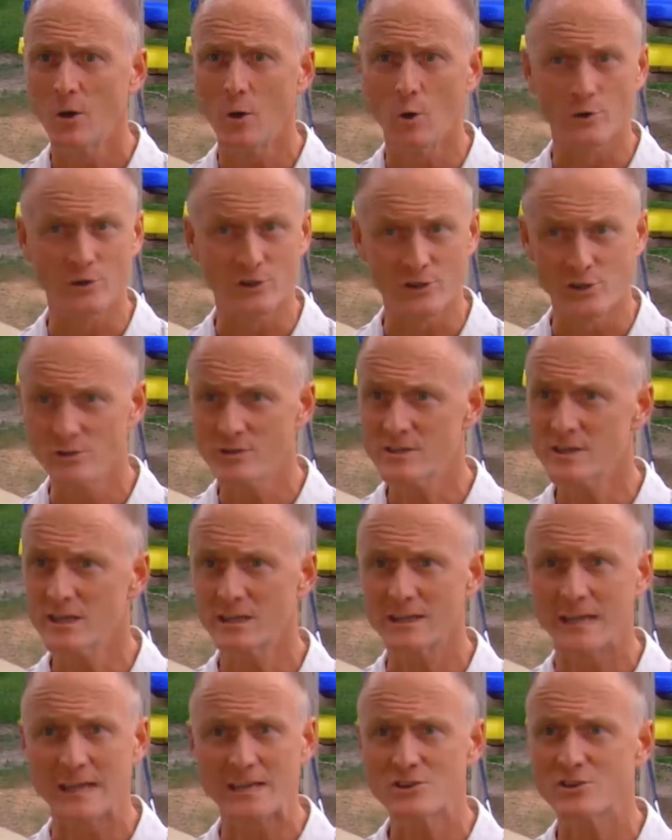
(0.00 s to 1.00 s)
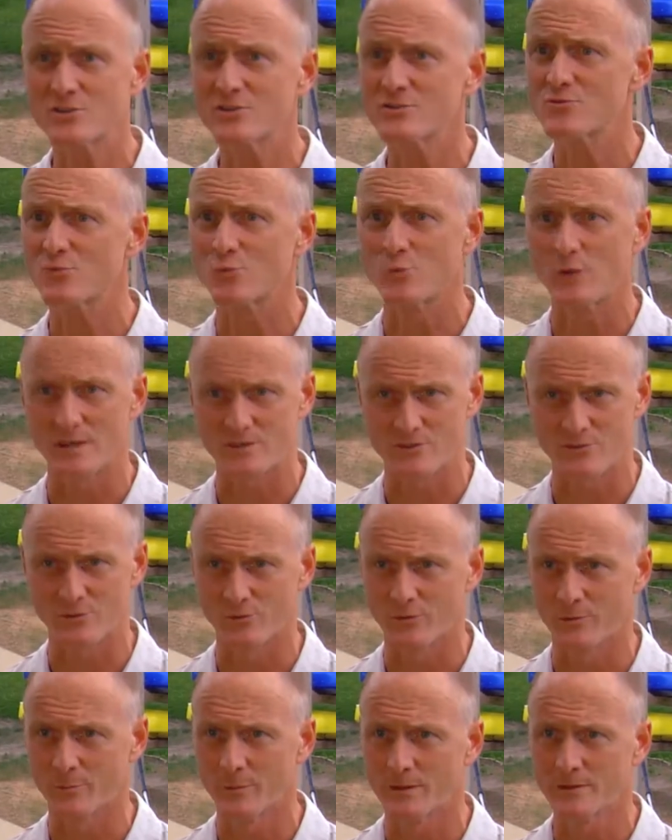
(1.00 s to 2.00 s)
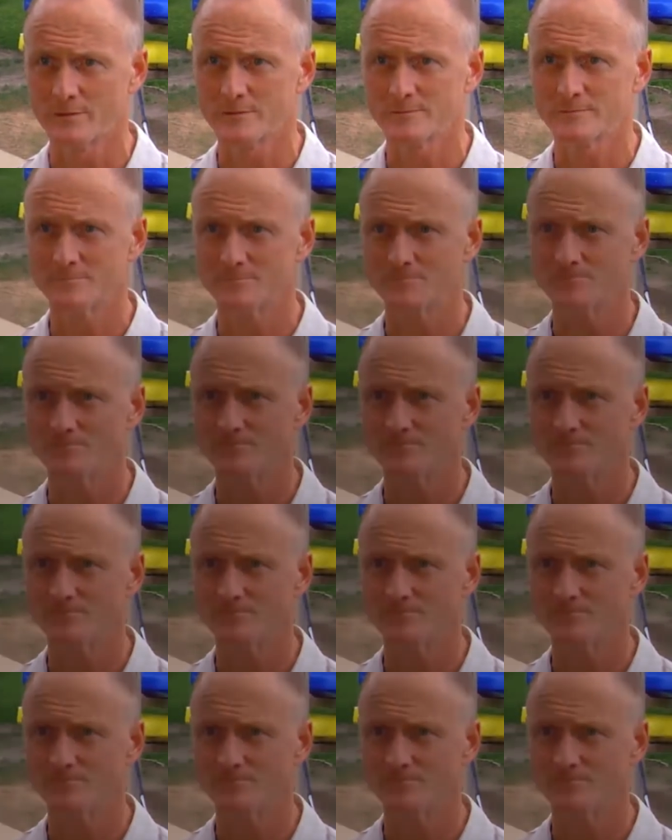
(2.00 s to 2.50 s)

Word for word: or using nature's restroom.